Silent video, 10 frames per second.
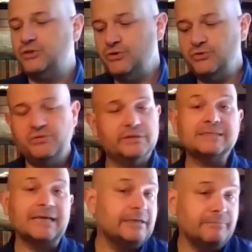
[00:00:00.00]
to the
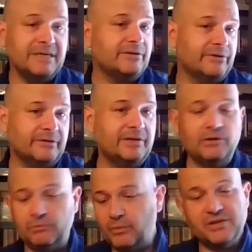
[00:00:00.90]
centimeter, you
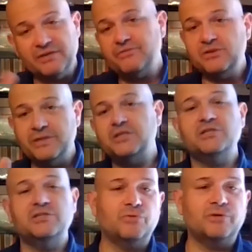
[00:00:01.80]
know, within a few
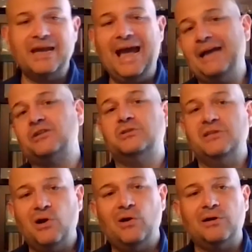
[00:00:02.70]
inches of where they
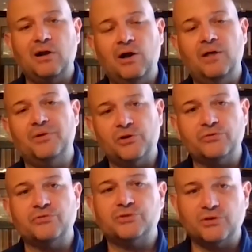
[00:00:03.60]
actually are on the
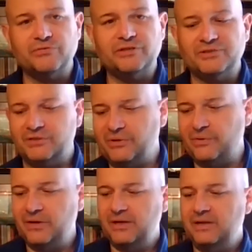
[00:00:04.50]
Earth's surface.
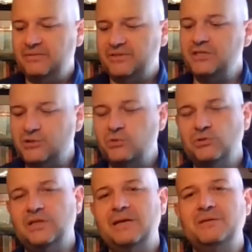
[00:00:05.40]
So these
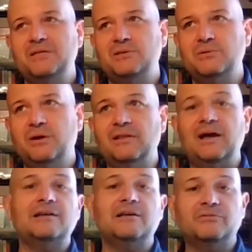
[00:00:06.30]
tools let me do a
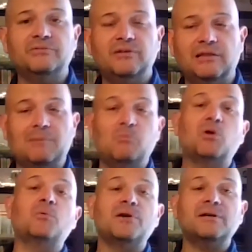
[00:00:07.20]
lot of a lot
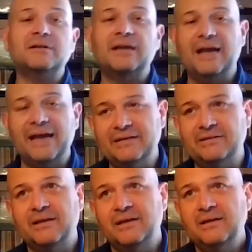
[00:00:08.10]
more work and